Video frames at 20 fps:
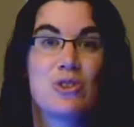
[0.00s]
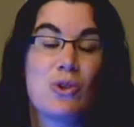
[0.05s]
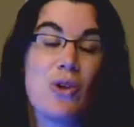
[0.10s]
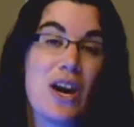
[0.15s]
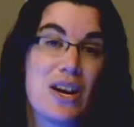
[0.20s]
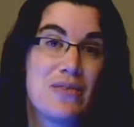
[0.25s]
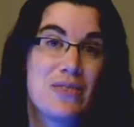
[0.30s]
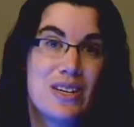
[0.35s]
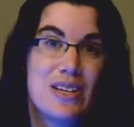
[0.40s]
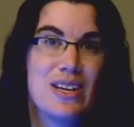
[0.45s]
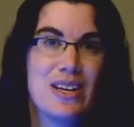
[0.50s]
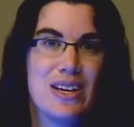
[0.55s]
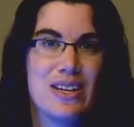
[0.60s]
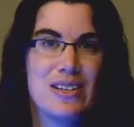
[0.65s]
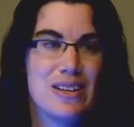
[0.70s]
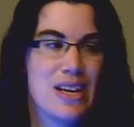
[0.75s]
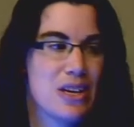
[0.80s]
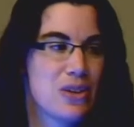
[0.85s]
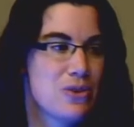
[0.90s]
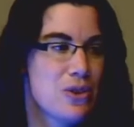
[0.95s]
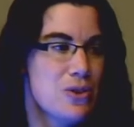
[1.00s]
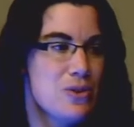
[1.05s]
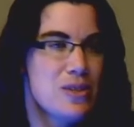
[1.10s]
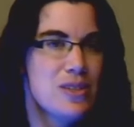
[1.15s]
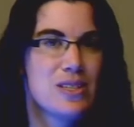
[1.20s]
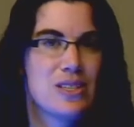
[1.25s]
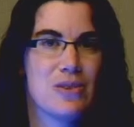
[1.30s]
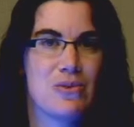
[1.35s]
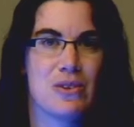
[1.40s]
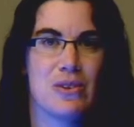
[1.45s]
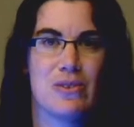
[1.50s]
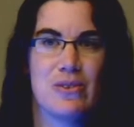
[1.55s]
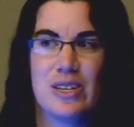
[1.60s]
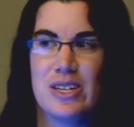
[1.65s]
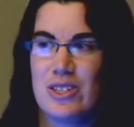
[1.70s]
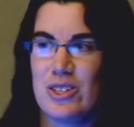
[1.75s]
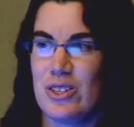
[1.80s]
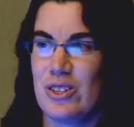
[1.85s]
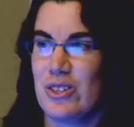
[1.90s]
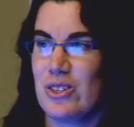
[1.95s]
there's a lot of it, and it grows in
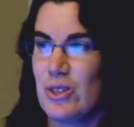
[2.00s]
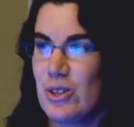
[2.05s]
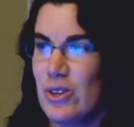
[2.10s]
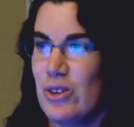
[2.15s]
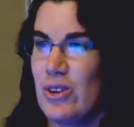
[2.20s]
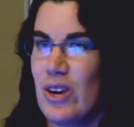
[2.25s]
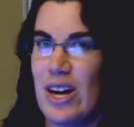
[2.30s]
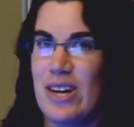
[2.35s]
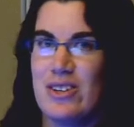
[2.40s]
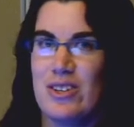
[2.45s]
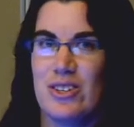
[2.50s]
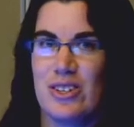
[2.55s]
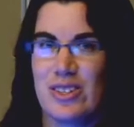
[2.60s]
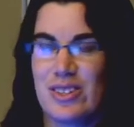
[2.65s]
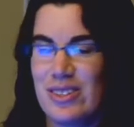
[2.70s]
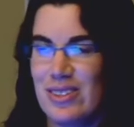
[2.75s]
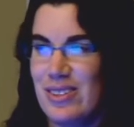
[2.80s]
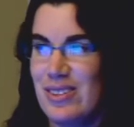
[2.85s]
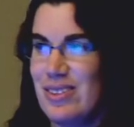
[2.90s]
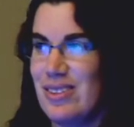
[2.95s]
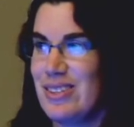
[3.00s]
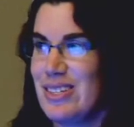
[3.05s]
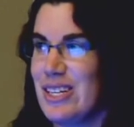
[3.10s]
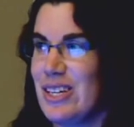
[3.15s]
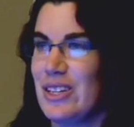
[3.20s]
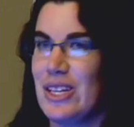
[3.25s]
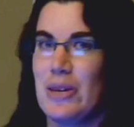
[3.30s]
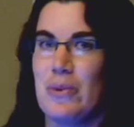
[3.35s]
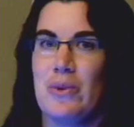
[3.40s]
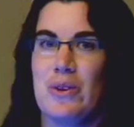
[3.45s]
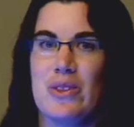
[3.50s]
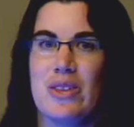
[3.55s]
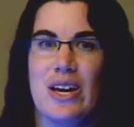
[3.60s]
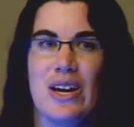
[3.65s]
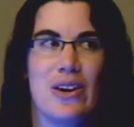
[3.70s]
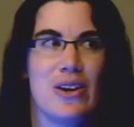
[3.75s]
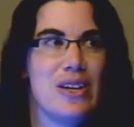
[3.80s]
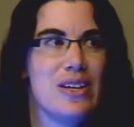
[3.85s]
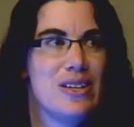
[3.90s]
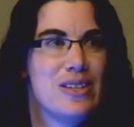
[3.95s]
different regions, so you're not just dealing
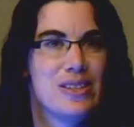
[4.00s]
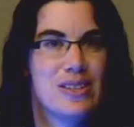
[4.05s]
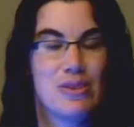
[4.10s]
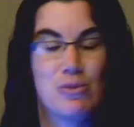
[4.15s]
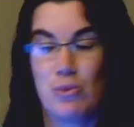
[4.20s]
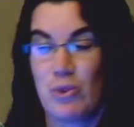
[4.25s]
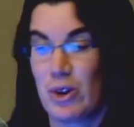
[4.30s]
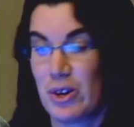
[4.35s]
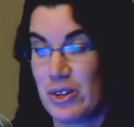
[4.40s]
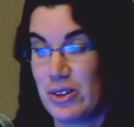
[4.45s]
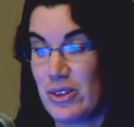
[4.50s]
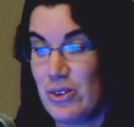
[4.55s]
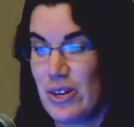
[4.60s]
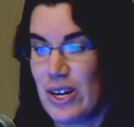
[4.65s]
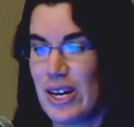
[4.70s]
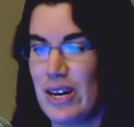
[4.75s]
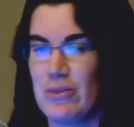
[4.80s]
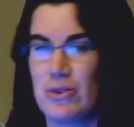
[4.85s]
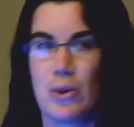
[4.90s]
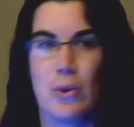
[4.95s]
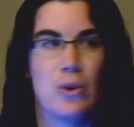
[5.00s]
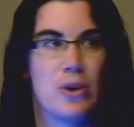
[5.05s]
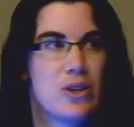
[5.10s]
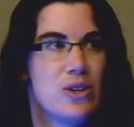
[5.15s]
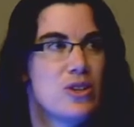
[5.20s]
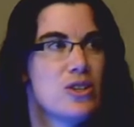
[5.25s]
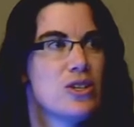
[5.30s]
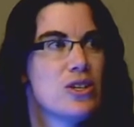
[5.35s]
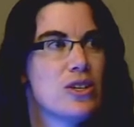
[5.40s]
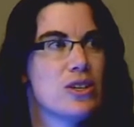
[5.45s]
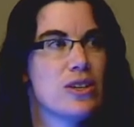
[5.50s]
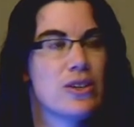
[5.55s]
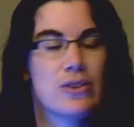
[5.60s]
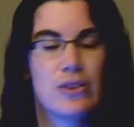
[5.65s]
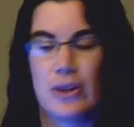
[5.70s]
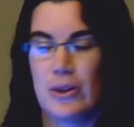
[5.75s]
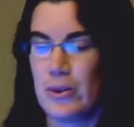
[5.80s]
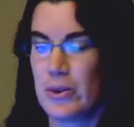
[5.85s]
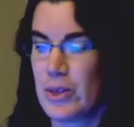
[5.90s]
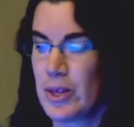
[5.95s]
with areas where you can have corn or
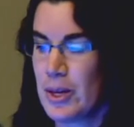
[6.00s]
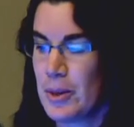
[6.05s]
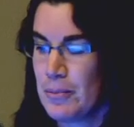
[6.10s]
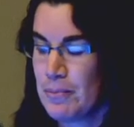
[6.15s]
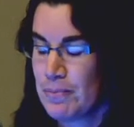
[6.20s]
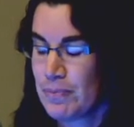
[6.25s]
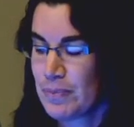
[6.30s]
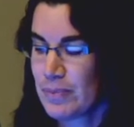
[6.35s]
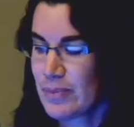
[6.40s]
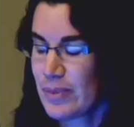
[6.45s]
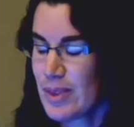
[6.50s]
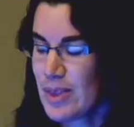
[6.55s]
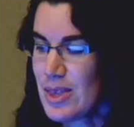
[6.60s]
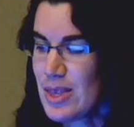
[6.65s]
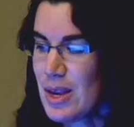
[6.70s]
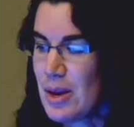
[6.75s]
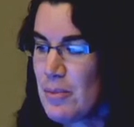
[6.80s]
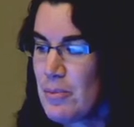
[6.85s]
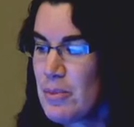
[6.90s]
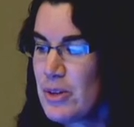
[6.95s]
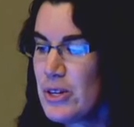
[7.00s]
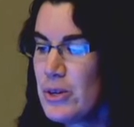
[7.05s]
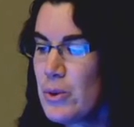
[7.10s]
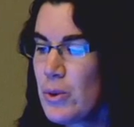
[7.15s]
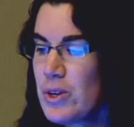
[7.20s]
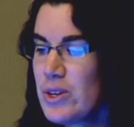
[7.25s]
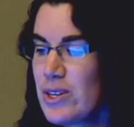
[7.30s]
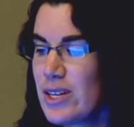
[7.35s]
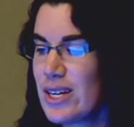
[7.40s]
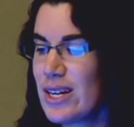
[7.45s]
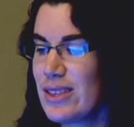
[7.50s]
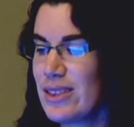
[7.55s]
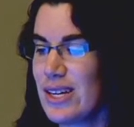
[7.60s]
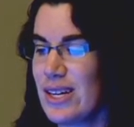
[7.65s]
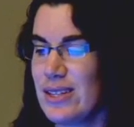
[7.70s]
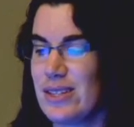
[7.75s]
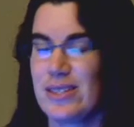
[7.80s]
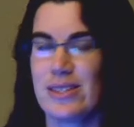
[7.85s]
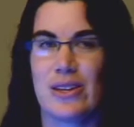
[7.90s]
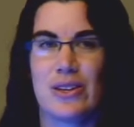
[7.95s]
sugar growth. But in order to
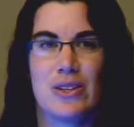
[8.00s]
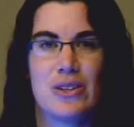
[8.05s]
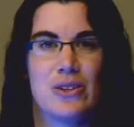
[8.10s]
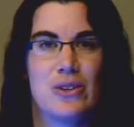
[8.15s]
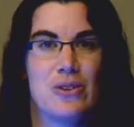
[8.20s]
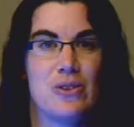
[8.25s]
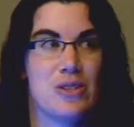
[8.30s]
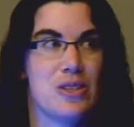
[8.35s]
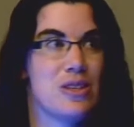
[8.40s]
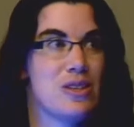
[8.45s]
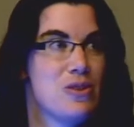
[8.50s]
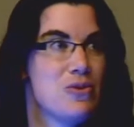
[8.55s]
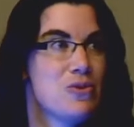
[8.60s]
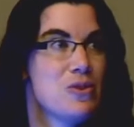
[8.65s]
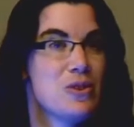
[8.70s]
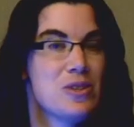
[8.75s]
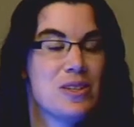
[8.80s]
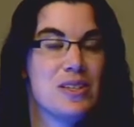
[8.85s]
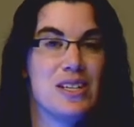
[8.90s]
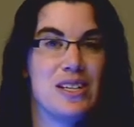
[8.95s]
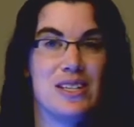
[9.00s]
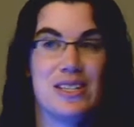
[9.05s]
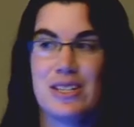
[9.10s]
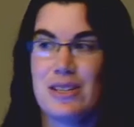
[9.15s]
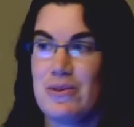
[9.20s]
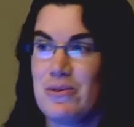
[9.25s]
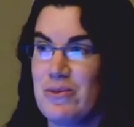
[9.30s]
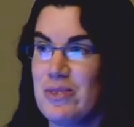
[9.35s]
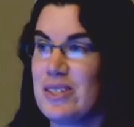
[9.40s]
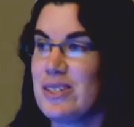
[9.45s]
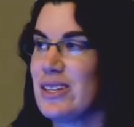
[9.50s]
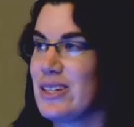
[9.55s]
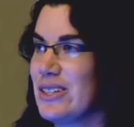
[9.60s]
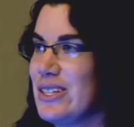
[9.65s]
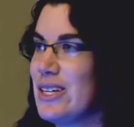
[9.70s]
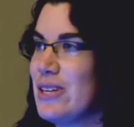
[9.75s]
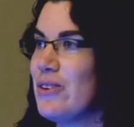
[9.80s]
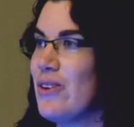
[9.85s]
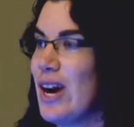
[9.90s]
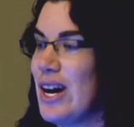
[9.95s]
get that cellulose, you first need to
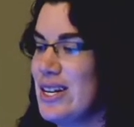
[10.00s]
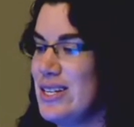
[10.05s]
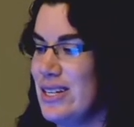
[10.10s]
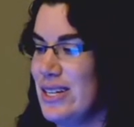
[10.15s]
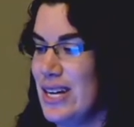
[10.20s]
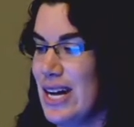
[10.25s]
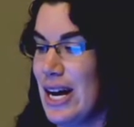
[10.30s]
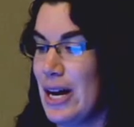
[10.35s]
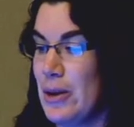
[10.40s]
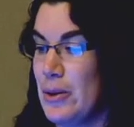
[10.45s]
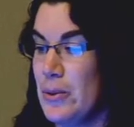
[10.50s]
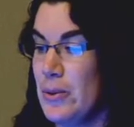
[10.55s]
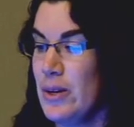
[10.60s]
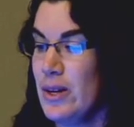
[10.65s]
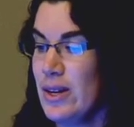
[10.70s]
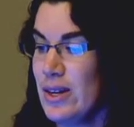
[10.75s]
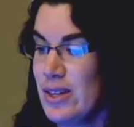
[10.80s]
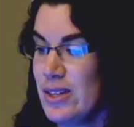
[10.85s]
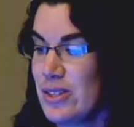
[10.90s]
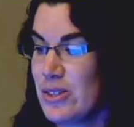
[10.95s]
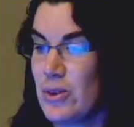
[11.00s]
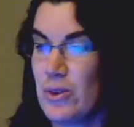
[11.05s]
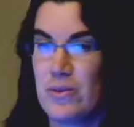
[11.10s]
physically grind it out.